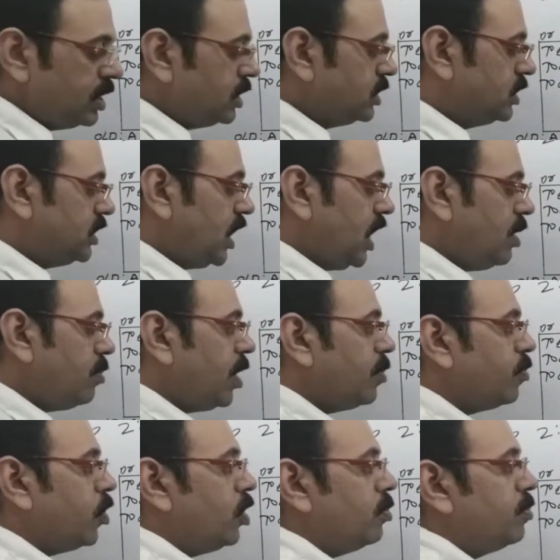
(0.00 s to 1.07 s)
Same
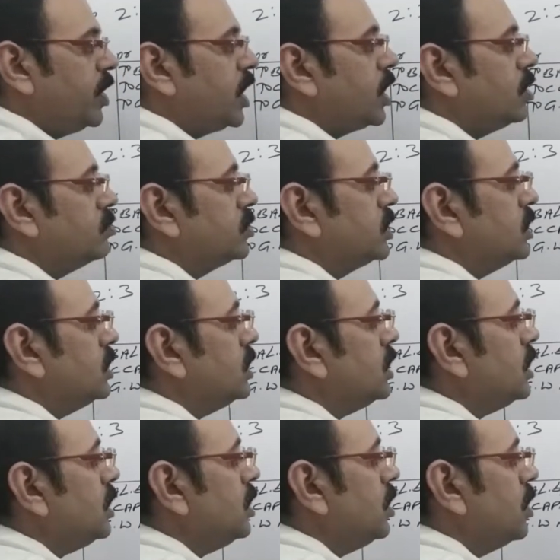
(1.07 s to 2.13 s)
amount becomes
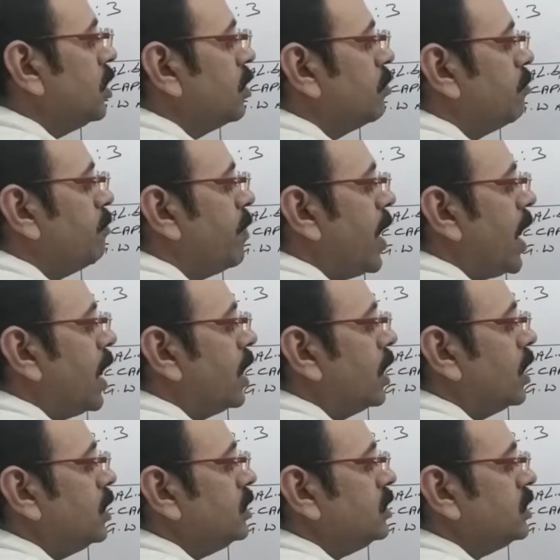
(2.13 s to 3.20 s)
the
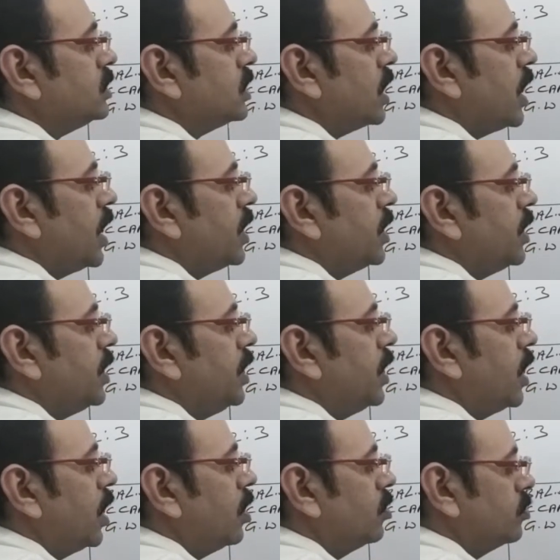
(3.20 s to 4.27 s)
balance carried
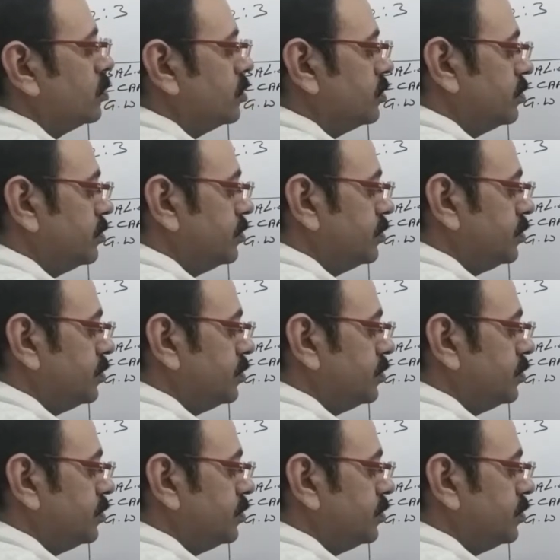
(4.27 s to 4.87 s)
down.